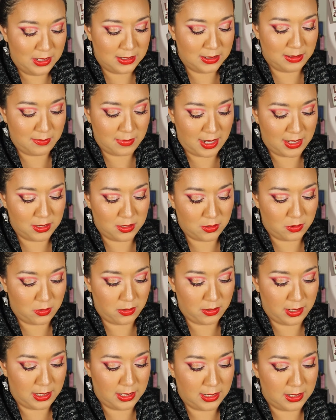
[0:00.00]
The
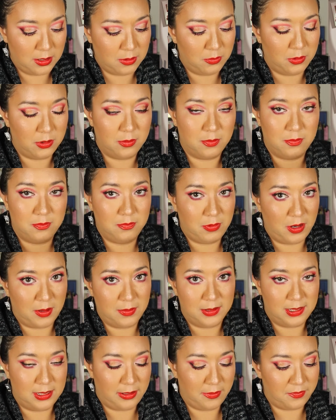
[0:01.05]
Mandalorian would
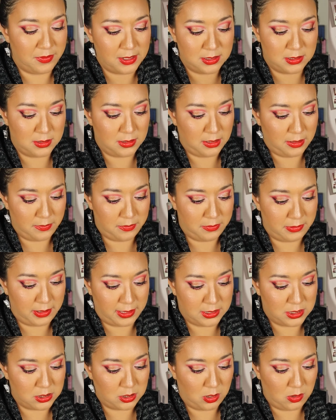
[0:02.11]
probably love this and love
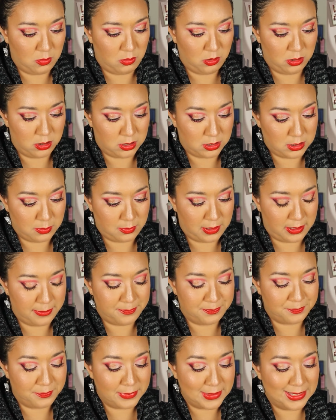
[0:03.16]
like Star Wars, but
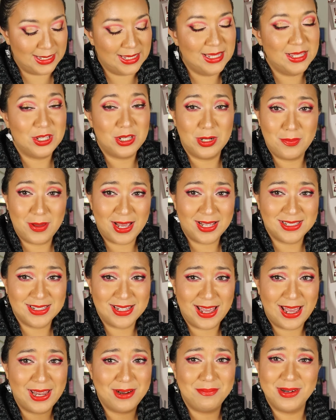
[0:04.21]
I'm gonna pass on
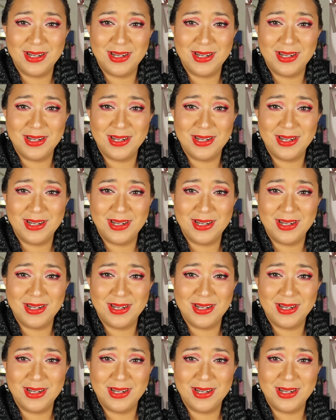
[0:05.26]
that.